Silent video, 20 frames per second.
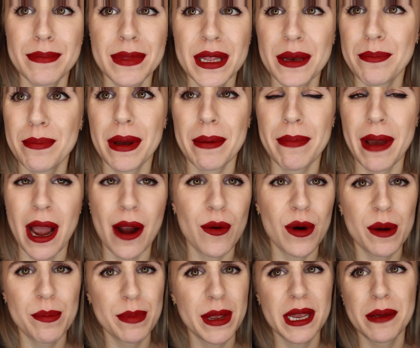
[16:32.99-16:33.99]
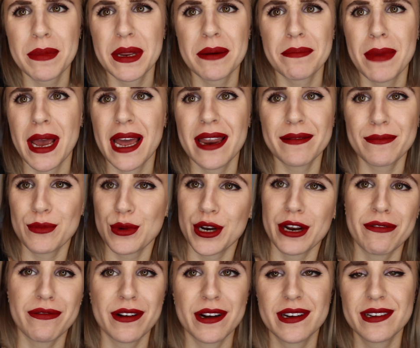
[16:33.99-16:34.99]
Lip Power Pigment Matte,
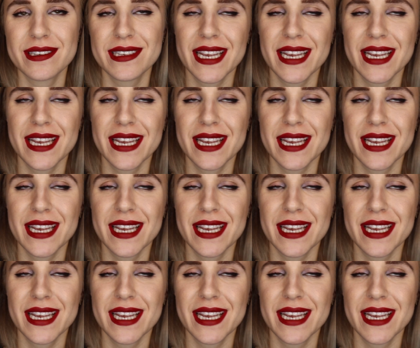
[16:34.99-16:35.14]
whatever,